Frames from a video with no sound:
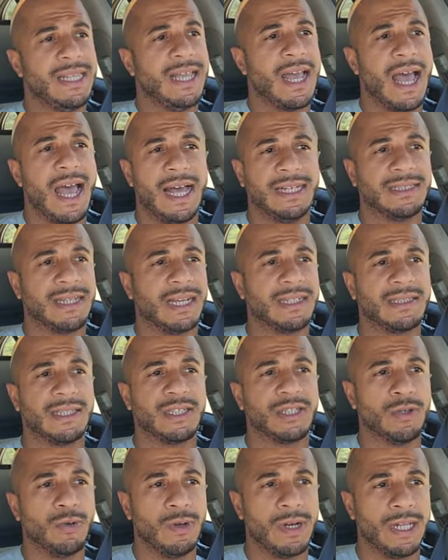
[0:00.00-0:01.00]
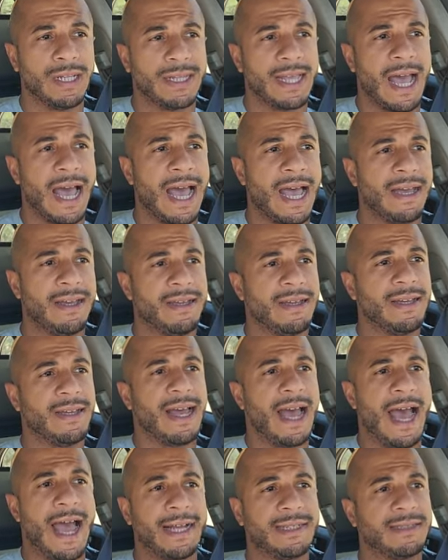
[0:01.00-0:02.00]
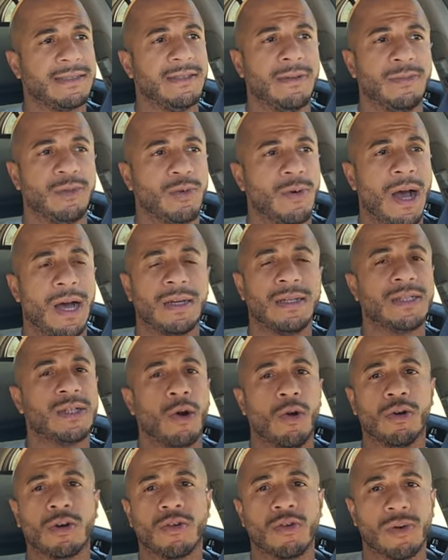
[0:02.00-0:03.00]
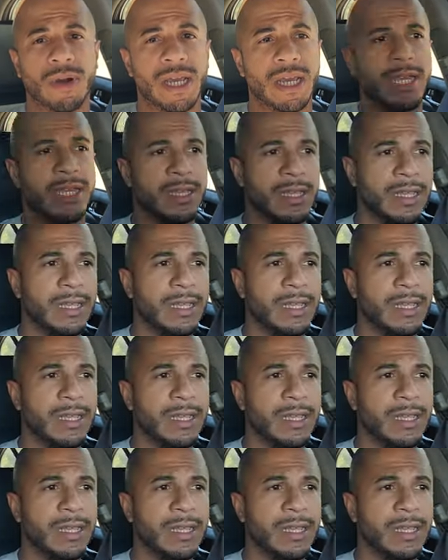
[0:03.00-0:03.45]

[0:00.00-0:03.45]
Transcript: has executed that axiom throughout his whole career.